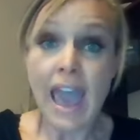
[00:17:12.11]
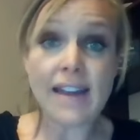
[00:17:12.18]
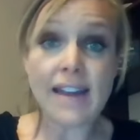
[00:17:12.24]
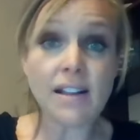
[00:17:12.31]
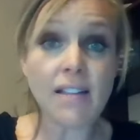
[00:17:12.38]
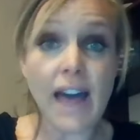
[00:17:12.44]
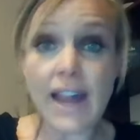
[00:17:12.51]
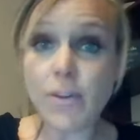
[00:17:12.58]

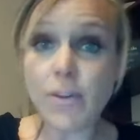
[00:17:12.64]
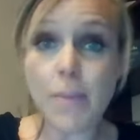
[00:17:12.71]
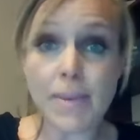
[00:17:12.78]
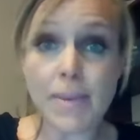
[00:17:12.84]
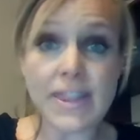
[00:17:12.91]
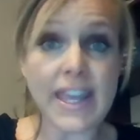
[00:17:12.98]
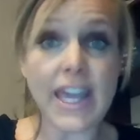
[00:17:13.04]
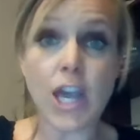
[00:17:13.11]
And a lot of you may
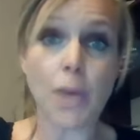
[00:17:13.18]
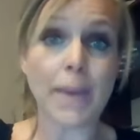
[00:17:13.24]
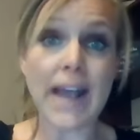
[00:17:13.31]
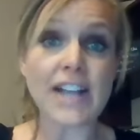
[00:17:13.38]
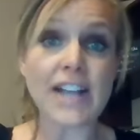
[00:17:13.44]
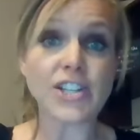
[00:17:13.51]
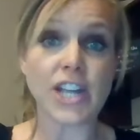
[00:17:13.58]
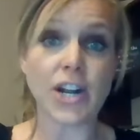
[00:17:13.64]
be thinking, oh my
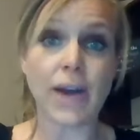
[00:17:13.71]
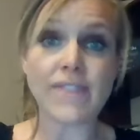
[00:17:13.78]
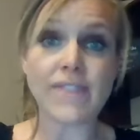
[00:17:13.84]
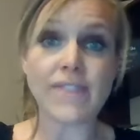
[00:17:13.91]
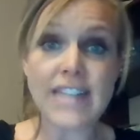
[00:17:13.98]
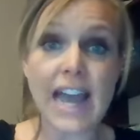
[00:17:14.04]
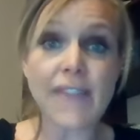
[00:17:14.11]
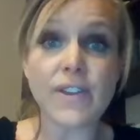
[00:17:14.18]
gosh, I don't have
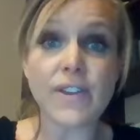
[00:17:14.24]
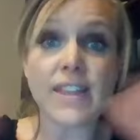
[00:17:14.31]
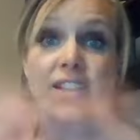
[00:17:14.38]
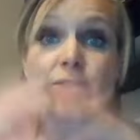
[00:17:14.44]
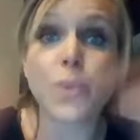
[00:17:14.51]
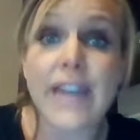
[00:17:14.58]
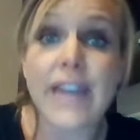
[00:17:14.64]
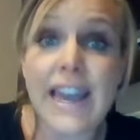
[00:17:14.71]
the time for
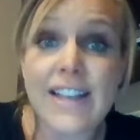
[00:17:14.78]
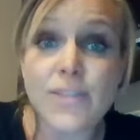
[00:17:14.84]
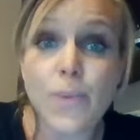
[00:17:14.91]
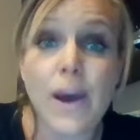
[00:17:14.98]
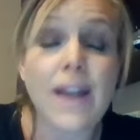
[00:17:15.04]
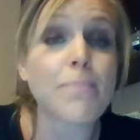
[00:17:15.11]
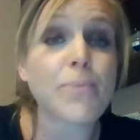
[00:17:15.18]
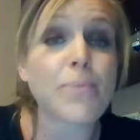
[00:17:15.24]
this. Well, guess
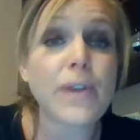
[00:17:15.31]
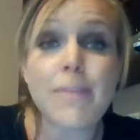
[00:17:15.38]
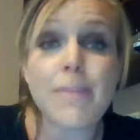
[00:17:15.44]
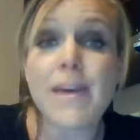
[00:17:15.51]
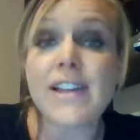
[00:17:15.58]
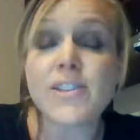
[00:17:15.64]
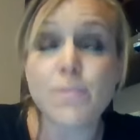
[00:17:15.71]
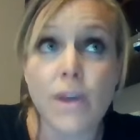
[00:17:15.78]
what? Pretty
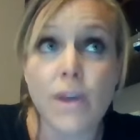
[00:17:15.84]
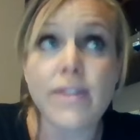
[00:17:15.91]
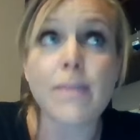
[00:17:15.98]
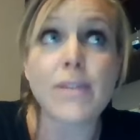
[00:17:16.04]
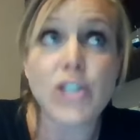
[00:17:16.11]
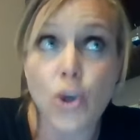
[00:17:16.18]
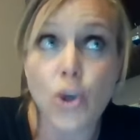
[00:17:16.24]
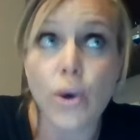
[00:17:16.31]
much the
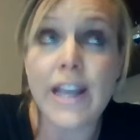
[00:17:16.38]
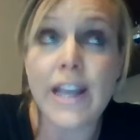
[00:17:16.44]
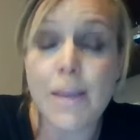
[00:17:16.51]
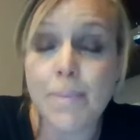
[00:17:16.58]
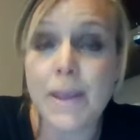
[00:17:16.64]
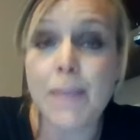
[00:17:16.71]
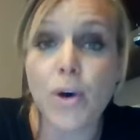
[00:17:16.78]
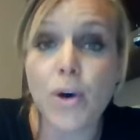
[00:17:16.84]
majority
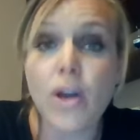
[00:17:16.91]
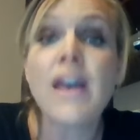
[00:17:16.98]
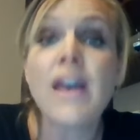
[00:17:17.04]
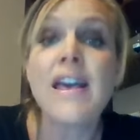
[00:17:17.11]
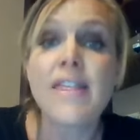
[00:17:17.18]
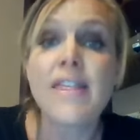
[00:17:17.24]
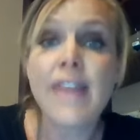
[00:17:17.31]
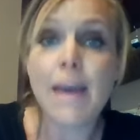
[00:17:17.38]
of people
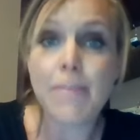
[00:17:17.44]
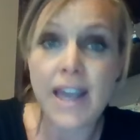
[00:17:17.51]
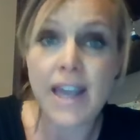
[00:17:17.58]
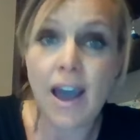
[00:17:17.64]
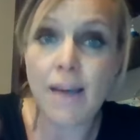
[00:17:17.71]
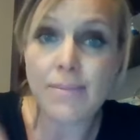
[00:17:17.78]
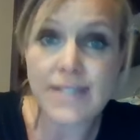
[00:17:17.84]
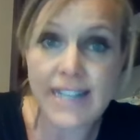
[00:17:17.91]
that
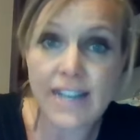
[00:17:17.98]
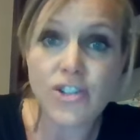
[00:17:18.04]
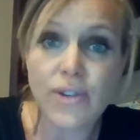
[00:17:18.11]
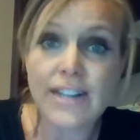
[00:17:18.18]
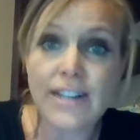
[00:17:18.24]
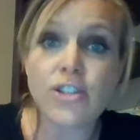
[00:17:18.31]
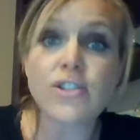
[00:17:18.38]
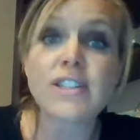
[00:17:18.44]
become sales
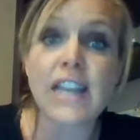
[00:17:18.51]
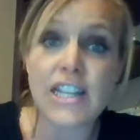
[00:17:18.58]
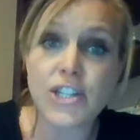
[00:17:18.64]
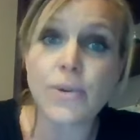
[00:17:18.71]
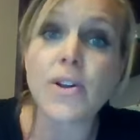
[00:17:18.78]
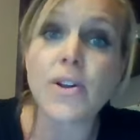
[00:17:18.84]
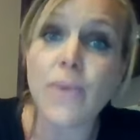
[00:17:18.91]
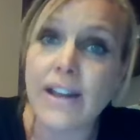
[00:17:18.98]
directors, they
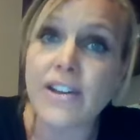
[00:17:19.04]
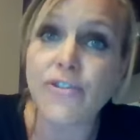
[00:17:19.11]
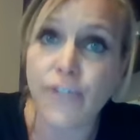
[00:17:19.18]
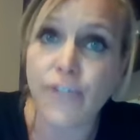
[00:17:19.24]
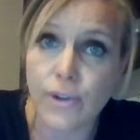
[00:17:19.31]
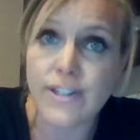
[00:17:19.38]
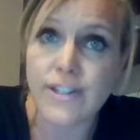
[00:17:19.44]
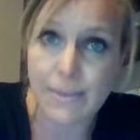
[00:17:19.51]
do it around a
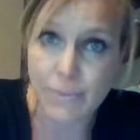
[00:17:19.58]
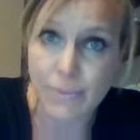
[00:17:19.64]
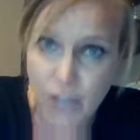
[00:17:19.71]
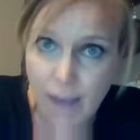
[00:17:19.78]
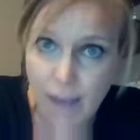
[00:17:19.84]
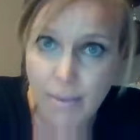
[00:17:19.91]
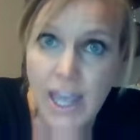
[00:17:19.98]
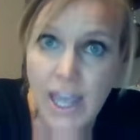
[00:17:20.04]
full-time
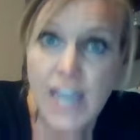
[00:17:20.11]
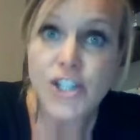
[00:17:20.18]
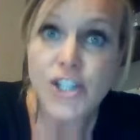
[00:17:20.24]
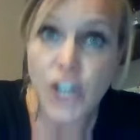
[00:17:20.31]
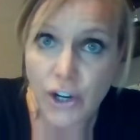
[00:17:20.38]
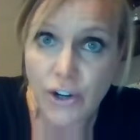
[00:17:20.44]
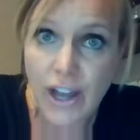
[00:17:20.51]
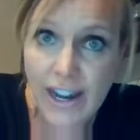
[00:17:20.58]
job.
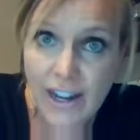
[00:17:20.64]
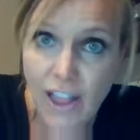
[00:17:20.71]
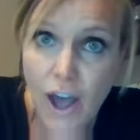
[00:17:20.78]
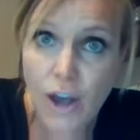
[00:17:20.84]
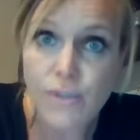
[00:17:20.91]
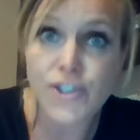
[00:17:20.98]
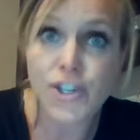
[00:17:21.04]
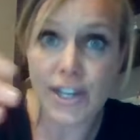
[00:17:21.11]
So you're not
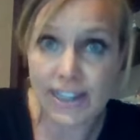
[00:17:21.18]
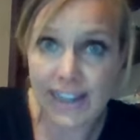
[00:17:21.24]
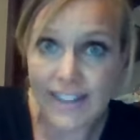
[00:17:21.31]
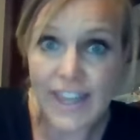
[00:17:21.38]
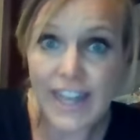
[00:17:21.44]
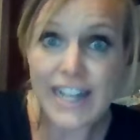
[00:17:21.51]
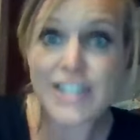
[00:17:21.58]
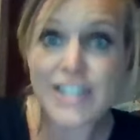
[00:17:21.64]
alone, so you can
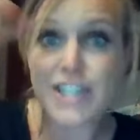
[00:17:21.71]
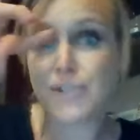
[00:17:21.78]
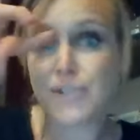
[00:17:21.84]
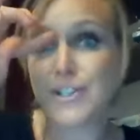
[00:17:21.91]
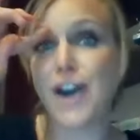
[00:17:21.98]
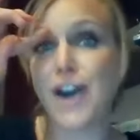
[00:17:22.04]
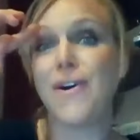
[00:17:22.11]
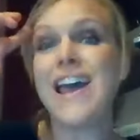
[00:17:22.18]
let that
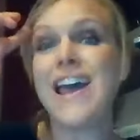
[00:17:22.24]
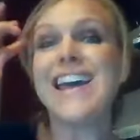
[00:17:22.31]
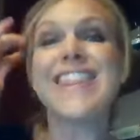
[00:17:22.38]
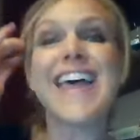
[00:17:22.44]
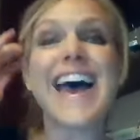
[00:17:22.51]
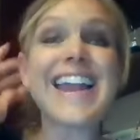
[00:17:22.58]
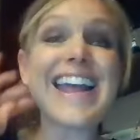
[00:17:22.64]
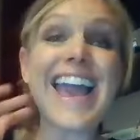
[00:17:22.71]
excuse go.
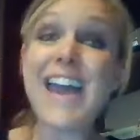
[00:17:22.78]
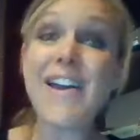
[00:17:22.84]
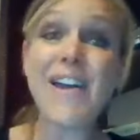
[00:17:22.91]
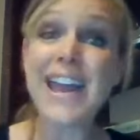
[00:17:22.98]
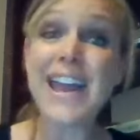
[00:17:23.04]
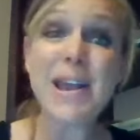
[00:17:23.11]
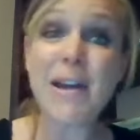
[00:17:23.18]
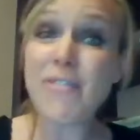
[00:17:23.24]
That
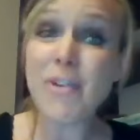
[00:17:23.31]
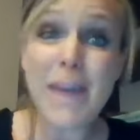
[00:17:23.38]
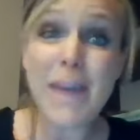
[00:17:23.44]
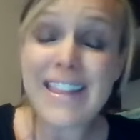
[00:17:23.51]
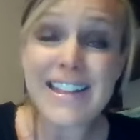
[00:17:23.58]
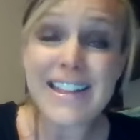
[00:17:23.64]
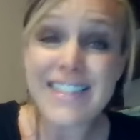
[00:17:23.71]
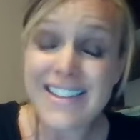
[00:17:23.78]

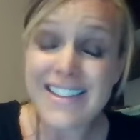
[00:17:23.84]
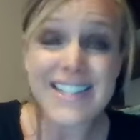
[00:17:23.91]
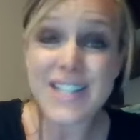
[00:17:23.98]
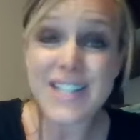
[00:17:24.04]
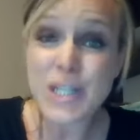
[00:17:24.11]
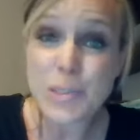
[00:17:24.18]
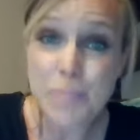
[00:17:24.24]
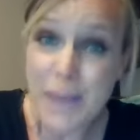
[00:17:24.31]
everybody that does
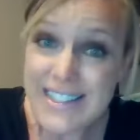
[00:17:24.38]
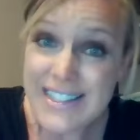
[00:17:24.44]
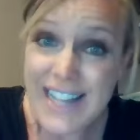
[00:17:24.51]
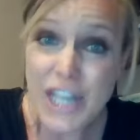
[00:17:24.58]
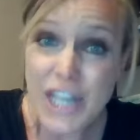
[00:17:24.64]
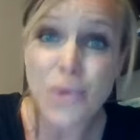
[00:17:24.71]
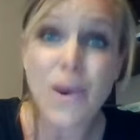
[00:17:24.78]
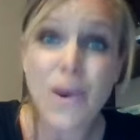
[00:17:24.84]
this is
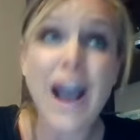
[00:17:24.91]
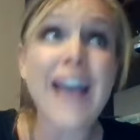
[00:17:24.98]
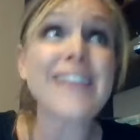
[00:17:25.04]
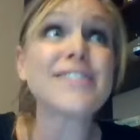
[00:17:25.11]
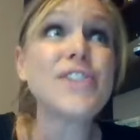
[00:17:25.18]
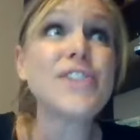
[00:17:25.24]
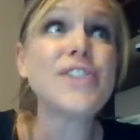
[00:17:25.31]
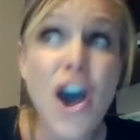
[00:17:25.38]
busy. You
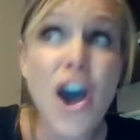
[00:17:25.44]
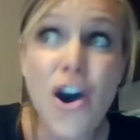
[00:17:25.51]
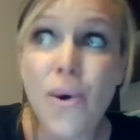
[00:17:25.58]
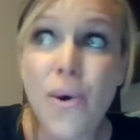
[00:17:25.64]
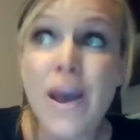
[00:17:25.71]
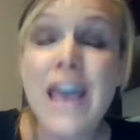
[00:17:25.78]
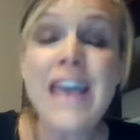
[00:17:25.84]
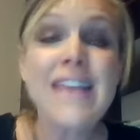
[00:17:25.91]
guys
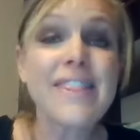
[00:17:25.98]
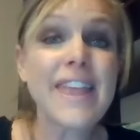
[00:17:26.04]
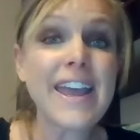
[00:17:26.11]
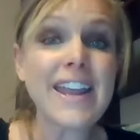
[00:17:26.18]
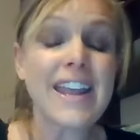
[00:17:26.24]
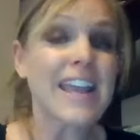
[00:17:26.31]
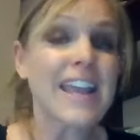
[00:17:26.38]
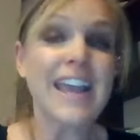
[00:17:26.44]
know
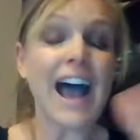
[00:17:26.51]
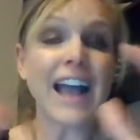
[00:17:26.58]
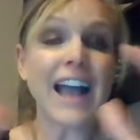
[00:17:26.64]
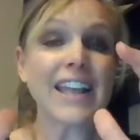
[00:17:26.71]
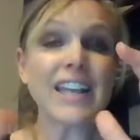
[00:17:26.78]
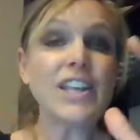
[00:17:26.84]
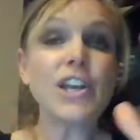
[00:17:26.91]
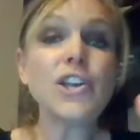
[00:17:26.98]
that,
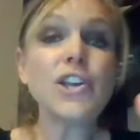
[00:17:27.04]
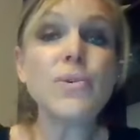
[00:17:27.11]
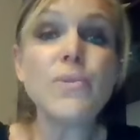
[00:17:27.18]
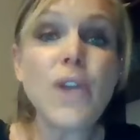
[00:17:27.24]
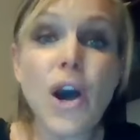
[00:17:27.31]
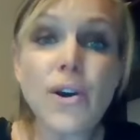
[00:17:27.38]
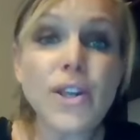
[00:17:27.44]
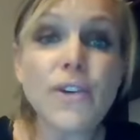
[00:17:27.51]

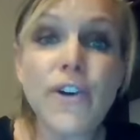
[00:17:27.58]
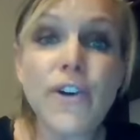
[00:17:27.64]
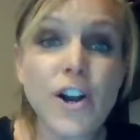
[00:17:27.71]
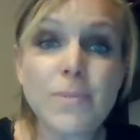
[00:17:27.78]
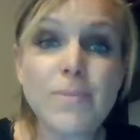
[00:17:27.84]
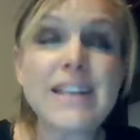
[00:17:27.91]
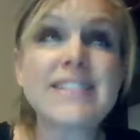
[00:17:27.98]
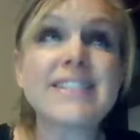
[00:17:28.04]
you've
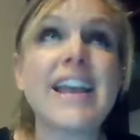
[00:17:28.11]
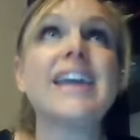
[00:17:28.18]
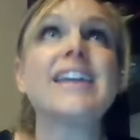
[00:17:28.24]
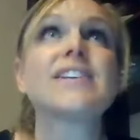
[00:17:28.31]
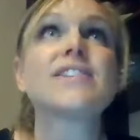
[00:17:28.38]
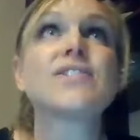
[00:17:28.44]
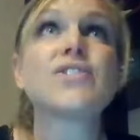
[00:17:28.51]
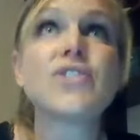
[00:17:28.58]
heard me say
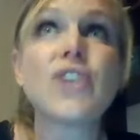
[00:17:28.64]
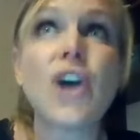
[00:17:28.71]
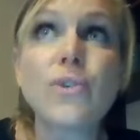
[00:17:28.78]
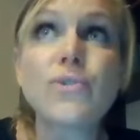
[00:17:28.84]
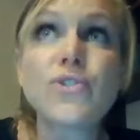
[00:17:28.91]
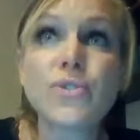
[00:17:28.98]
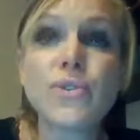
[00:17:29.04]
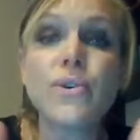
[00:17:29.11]
it, and it's
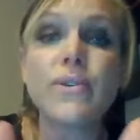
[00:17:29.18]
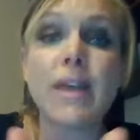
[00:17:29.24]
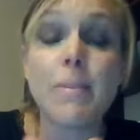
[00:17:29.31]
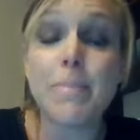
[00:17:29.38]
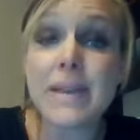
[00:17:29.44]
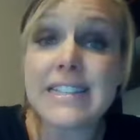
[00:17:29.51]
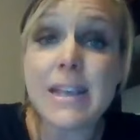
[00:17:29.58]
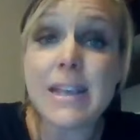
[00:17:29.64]
so true,
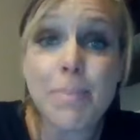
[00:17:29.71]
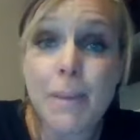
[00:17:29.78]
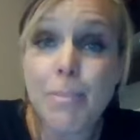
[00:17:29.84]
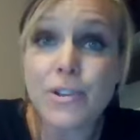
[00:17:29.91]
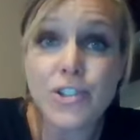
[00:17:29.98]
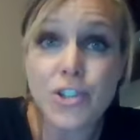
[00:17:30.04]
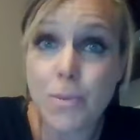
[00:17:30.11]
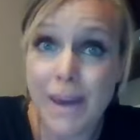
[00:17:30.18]
that busy
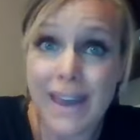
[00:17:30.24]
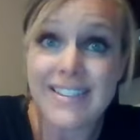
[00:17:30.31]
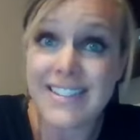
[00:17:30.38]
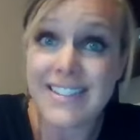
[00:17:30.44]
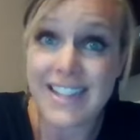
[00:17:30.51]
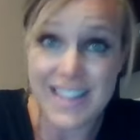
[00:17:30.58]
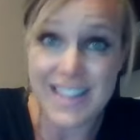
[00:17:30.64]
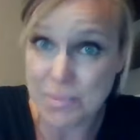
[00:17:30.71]
people do
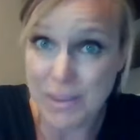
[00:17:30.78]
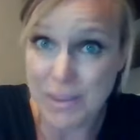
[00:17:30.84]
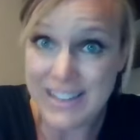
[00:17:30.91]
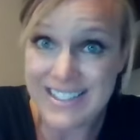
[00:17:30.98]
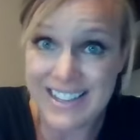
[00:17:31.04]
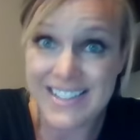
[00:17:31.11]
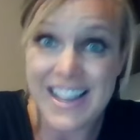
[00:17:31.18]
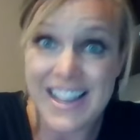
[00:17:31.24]
best at this
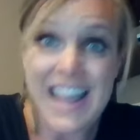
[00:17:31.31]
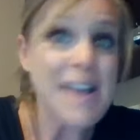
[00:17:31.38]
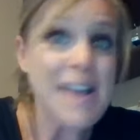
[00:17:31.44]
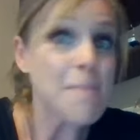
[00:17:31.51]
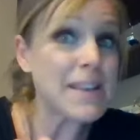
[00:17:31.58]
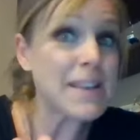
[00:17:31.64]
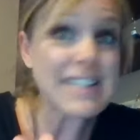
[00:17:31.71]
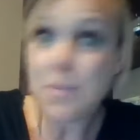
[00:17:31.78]
business.
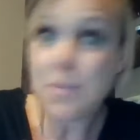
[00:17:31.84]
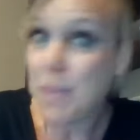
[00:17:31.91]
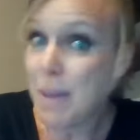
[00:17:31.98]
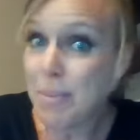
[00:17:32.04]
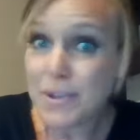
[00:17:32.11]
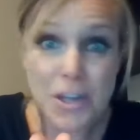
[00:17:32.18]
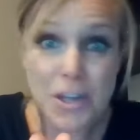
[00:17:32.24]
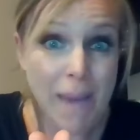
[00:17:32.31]
Busy
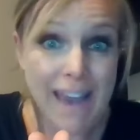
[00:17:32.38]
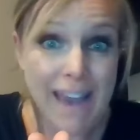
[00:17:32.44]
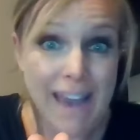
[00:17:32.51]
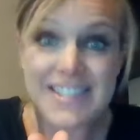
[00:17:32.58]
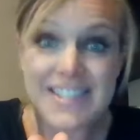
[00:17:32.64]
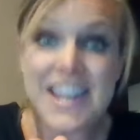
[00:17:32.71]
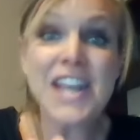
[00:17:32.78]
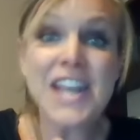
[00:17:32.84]
people do
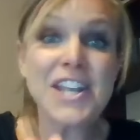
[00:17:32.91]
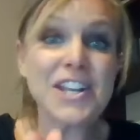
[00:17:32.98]
best,